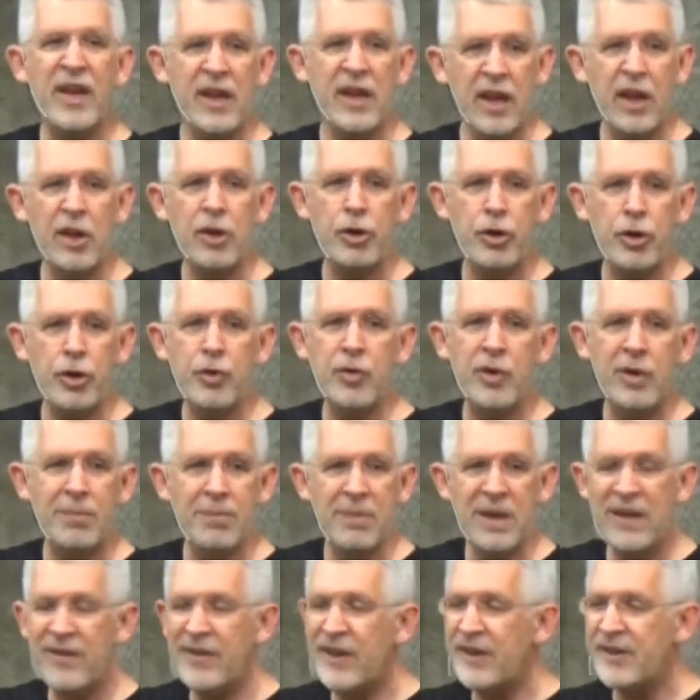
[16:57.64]
in you and
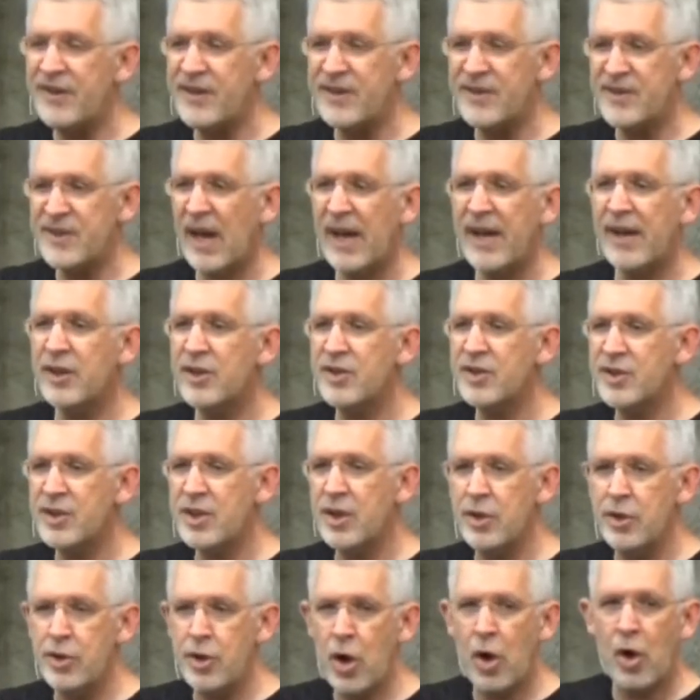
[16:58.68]
me that desires to
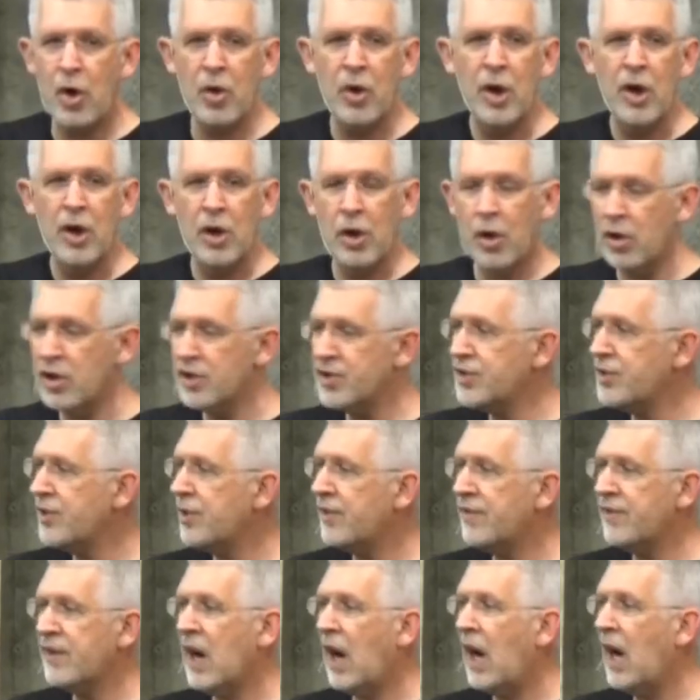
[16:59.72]
know or
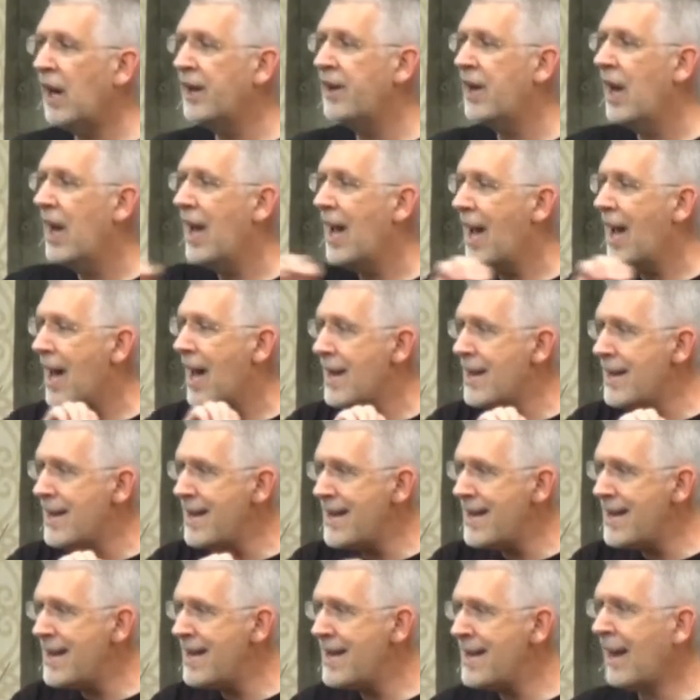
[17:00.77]
serve God.
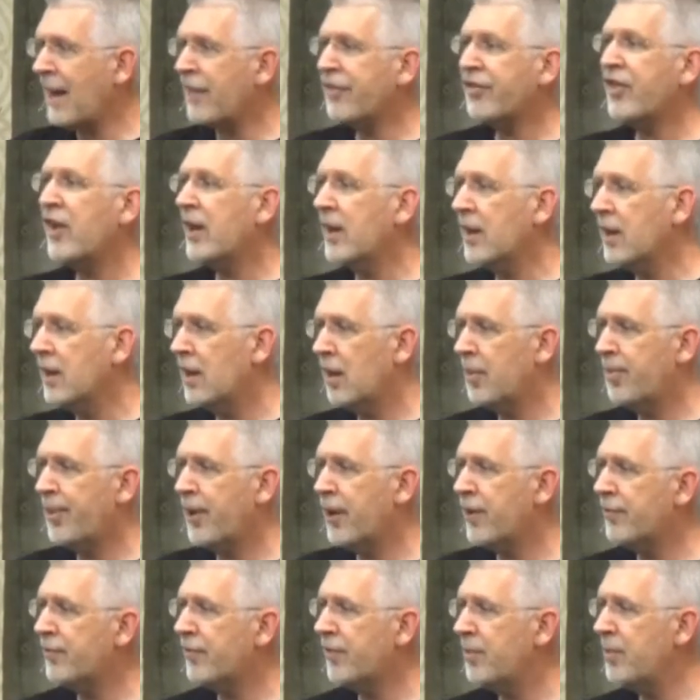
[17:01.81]
Nothing
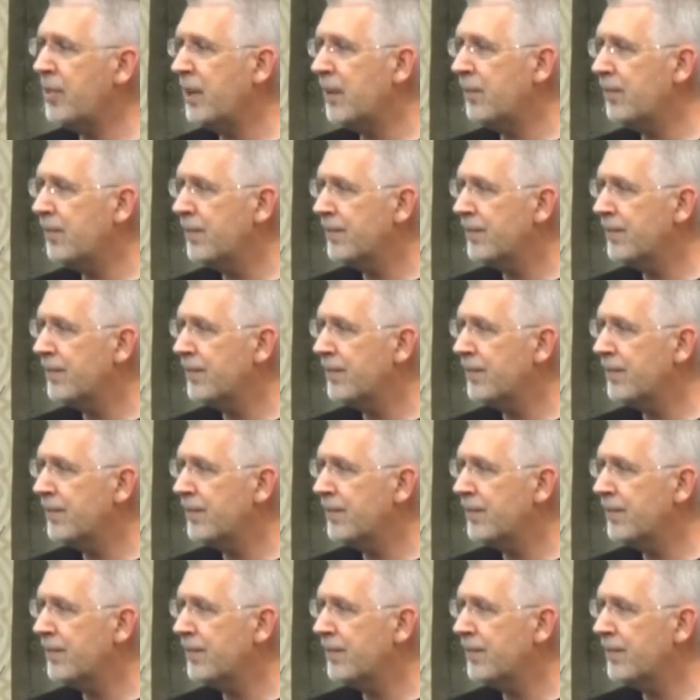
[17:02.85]
apart from Him.